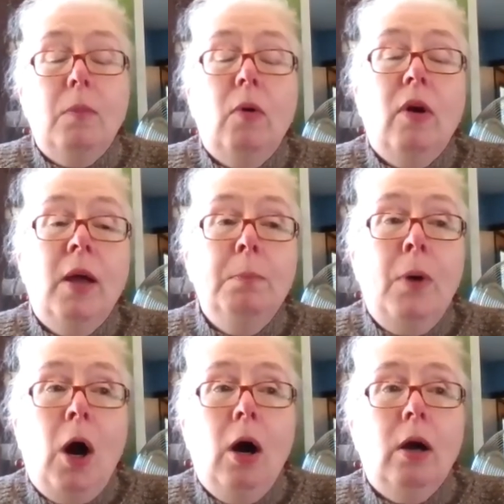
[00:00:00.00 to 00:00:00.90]
In
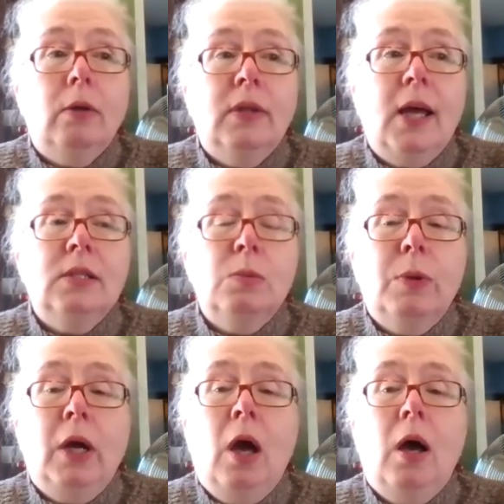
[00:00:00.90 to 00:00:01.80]
part, that's
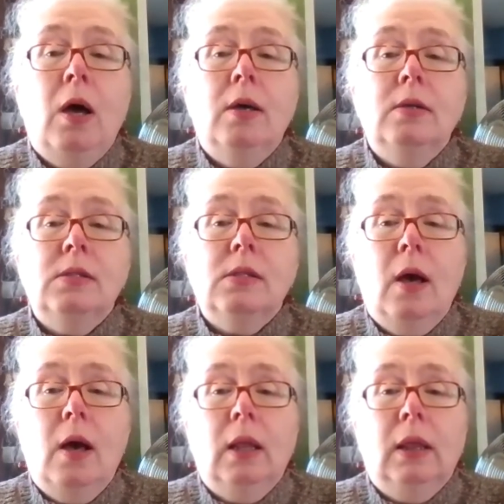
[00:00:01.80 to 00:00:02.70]
because
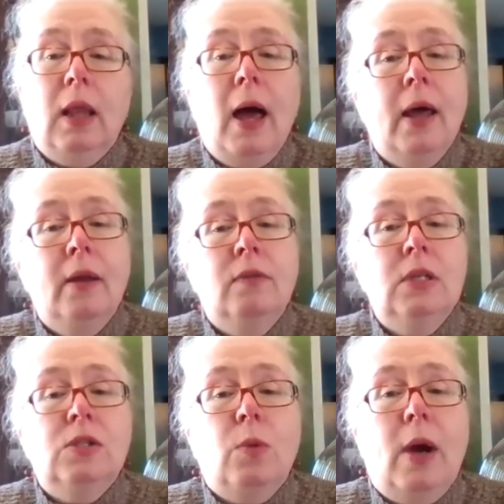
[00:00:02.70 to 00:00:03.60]
a lot of
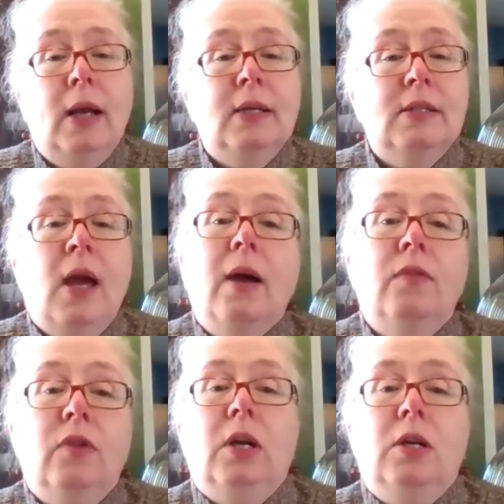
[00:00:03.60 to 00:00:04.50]
this writing is
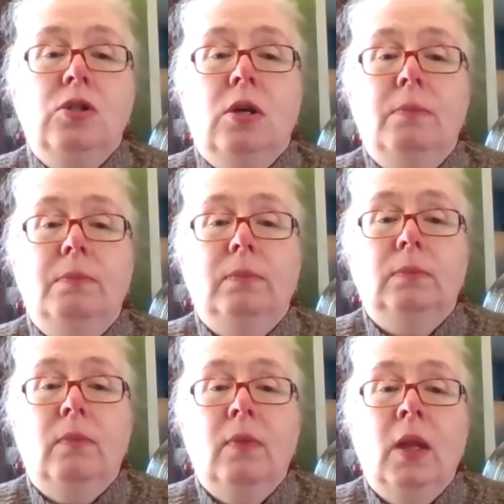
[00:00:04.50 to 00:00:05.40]
confidential,
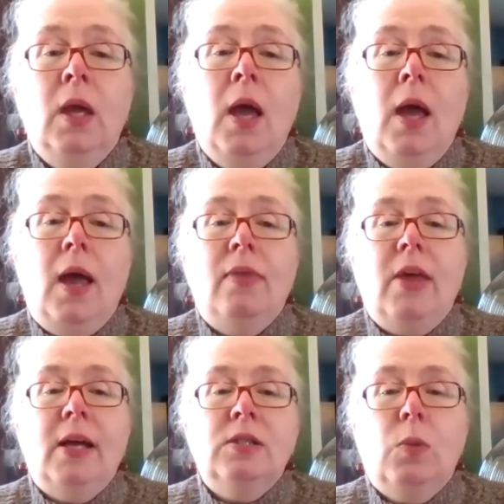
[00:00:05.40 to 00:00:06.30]
and
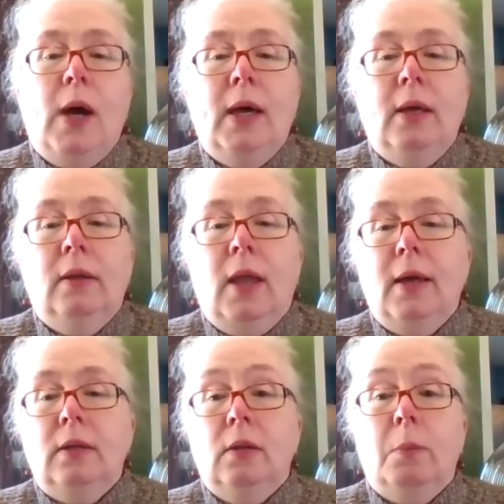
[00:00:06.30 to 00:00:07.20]
that's why,
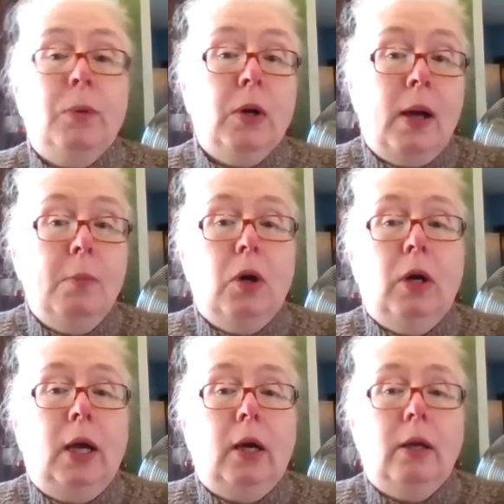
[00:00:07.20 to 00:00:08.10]
like, the book I'm
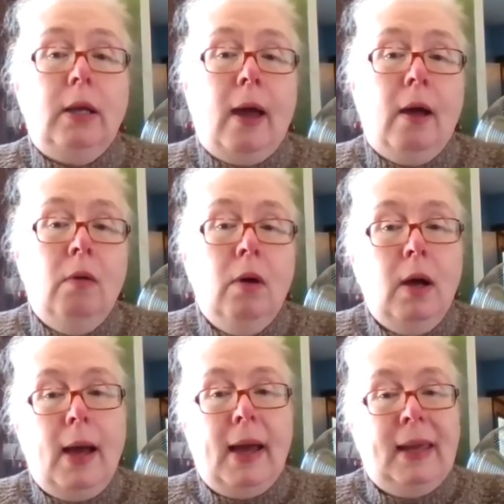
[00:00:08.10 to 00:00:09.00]
working on now,
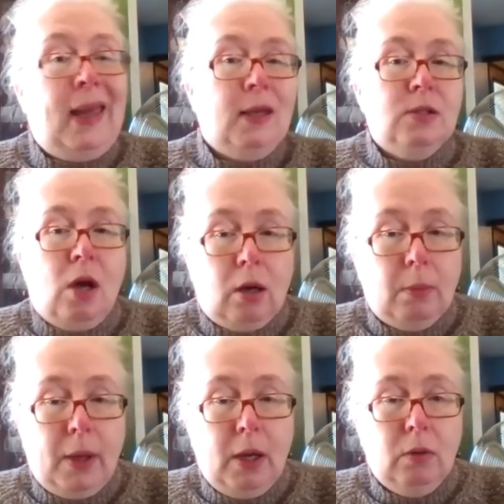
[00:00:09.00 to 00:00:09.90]
I can't talk
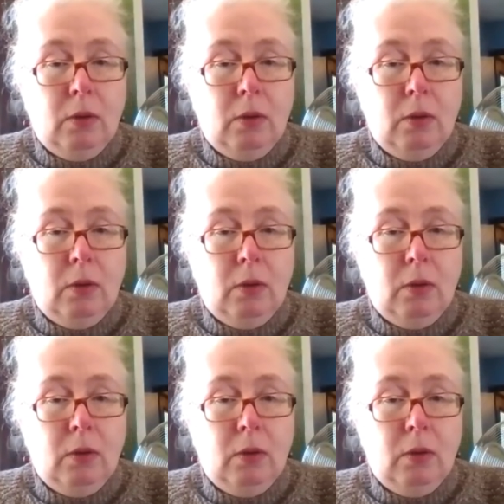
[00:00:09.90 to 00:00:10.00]
about.